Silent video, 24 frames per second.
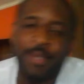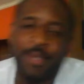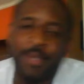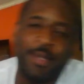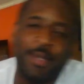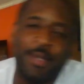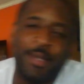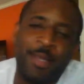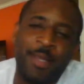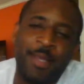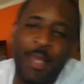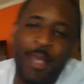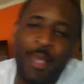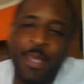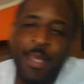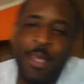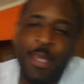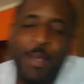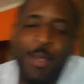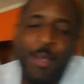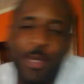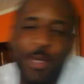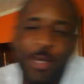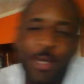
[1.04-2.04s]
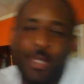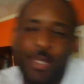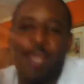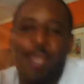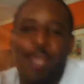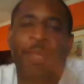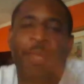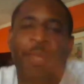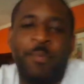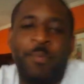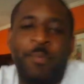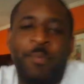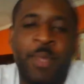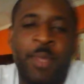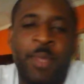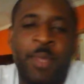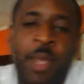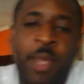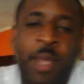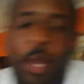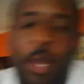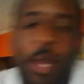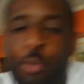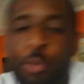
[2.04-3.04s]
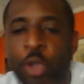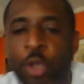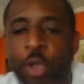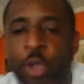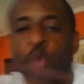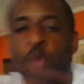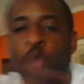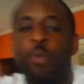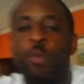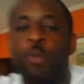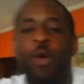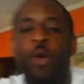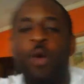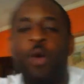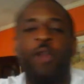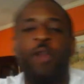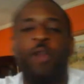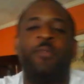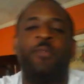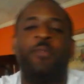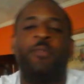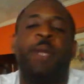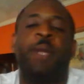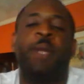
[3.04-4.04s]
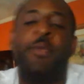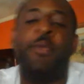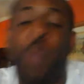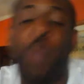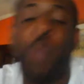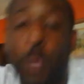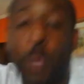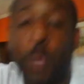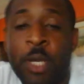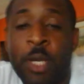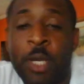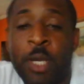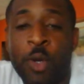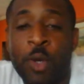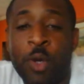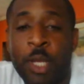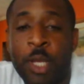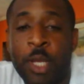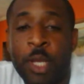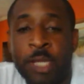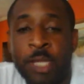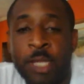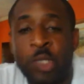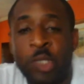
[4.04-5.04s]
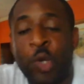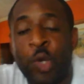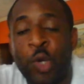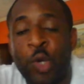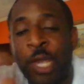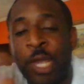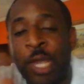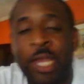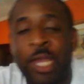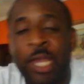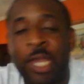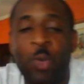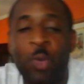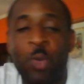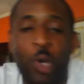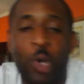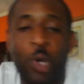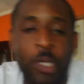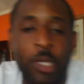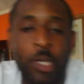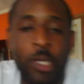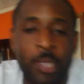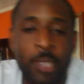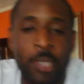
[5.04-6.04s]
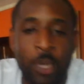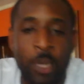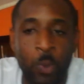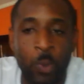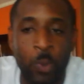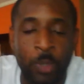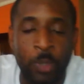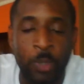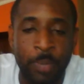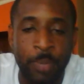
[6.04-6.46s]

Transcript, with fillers: Good day, good day. I pray and hope all of my viewing audience or anyone that will